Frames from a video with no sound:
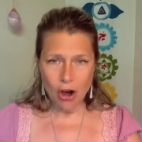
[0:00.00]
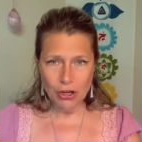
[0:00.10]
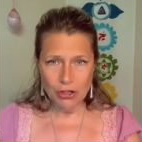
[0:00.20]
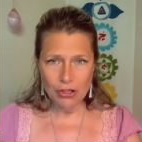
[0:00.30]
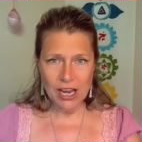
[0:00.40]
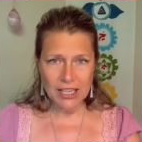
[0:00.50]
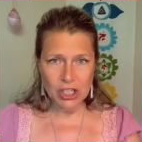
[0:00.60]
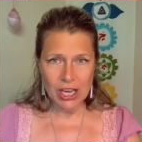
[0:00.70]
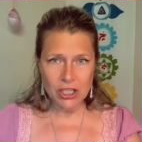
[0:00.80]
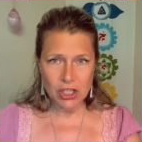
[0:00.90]
on your
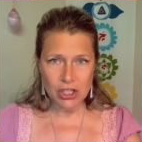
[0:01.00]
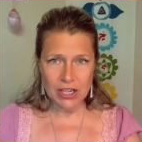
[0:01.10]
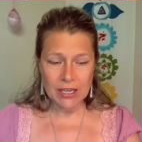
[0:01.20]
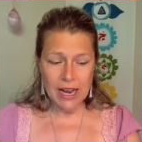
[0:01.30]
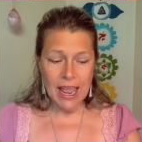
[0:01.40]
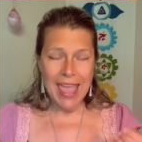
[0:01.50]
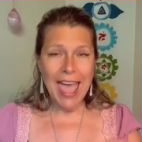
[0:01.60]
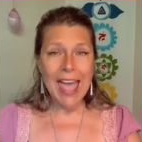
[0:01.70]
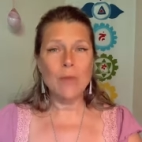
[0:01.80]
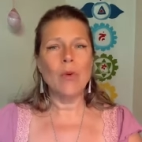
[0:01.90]
digestion.
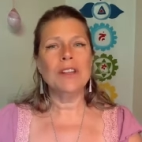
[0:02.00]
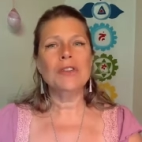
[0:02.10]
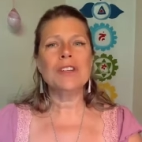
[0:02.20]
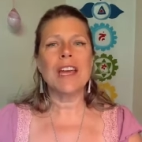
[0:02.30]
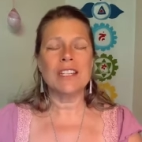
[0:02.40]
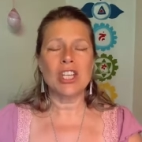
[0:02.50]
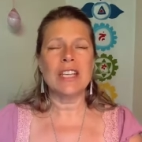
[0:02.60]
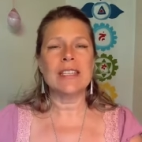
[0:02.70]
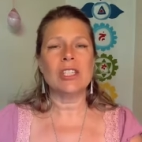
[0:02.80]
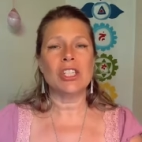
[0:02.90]
And when your
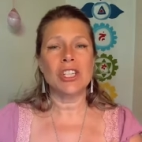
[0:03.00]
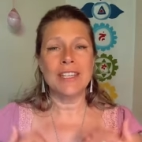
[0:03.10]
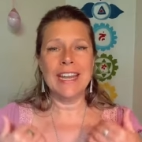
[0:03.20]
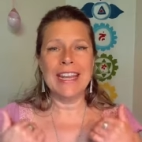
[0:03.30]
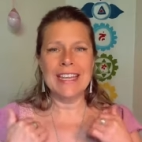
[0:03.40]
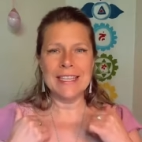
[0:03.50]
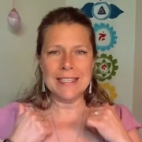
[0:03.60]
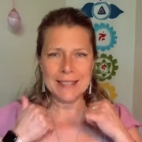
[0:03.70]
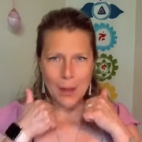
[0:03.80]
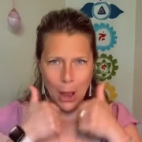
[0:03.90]
digestion
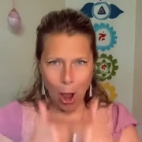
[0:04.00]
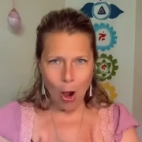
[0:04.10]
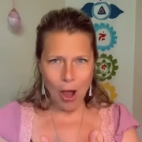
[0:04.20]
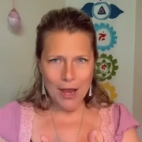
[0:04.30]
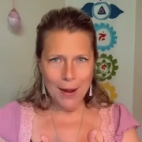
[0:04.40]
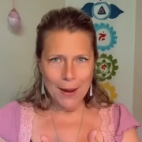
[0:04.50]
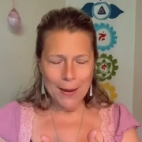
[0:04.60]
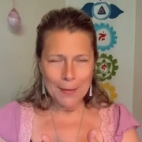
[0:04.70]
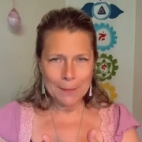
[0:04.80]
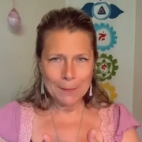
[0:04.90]
is on,
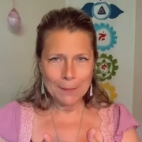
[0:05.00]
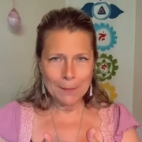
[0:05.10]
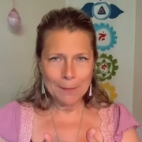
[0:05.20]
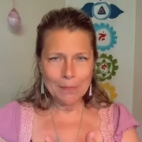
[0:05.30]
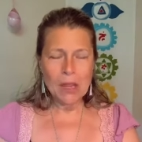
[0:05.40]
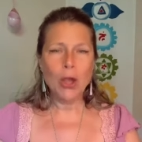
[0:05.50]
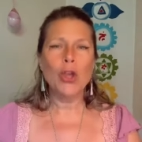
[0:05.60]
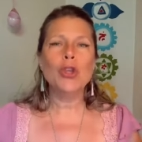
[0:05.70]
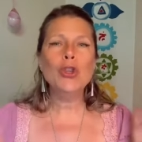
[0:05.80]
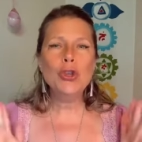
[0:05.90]

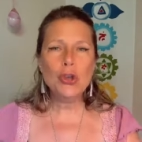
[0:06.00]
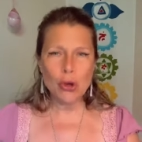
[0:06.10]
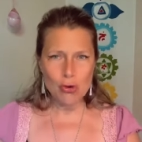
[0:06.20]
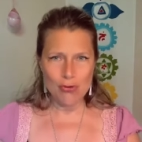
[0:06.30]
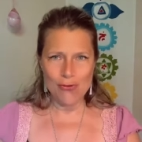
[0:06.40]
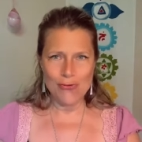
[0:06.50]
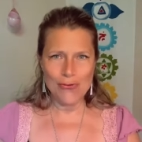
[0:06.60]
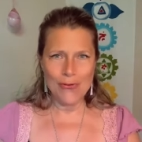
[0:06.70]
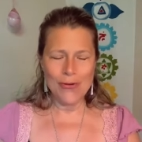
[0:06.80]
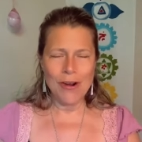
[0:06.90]
you
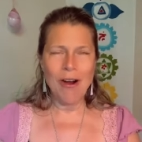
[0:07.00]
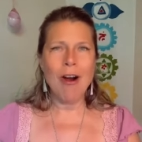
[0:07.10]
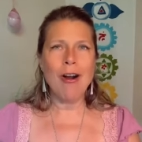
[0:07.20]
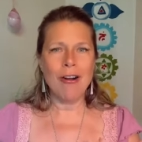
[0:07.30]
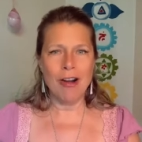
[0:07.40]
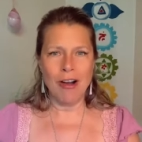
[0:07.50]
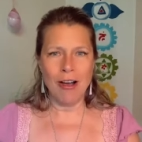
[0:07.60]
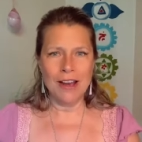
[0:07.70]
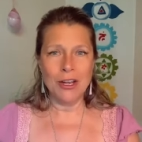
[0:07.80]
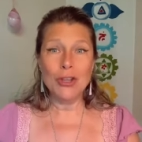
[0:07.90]
are
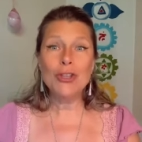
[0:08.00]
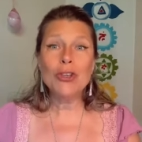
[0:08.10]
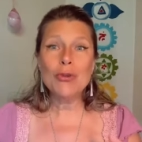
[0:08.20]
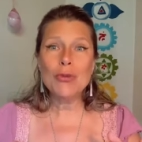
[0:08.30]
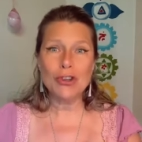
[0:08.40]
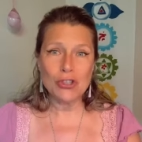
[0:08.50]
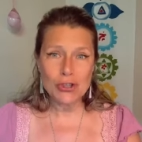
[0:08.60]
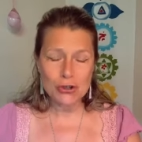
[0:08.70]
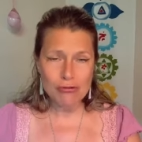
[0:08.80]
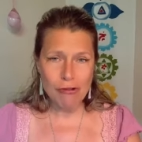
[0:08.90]
on. You are
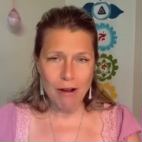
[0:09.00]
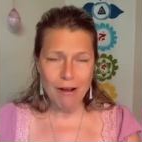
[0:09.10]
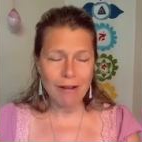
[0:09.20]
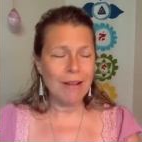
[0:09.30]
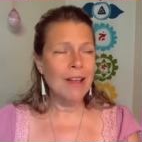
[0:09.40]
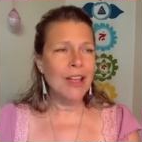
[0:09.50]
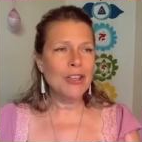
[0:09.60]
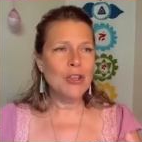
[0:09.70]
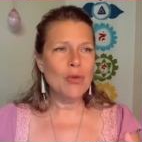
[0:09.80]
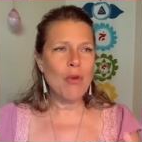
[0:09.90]
strong.
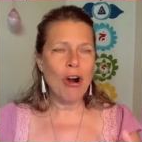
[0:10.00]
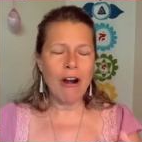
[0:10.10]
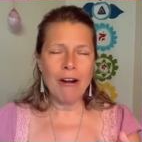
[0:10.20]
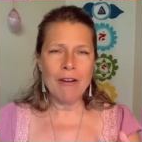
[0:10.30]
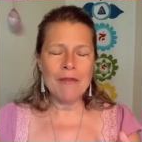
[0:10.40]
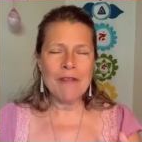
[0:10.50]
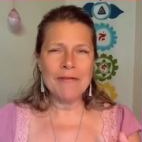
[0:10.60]
You are